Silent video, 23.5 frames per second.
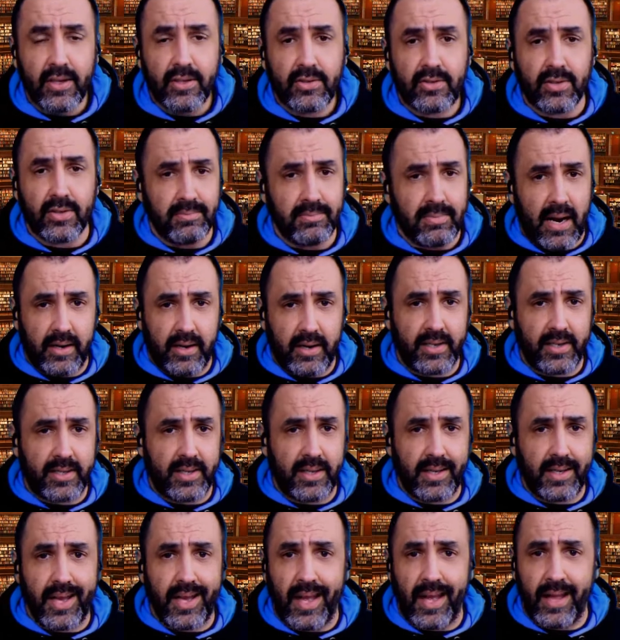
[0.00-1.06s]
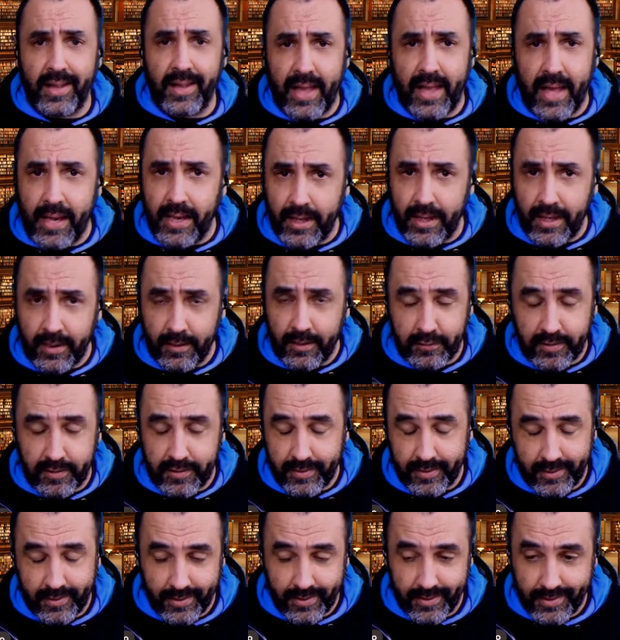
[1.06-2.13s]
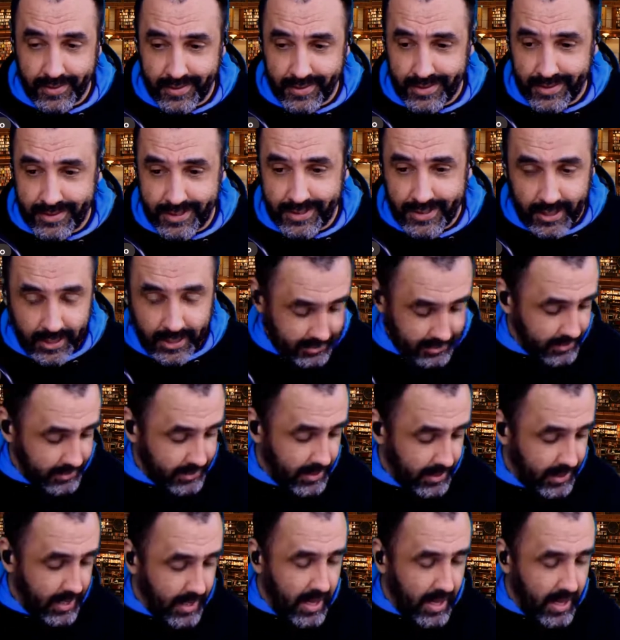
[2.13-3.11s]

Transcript: to marketing, and I loved the change.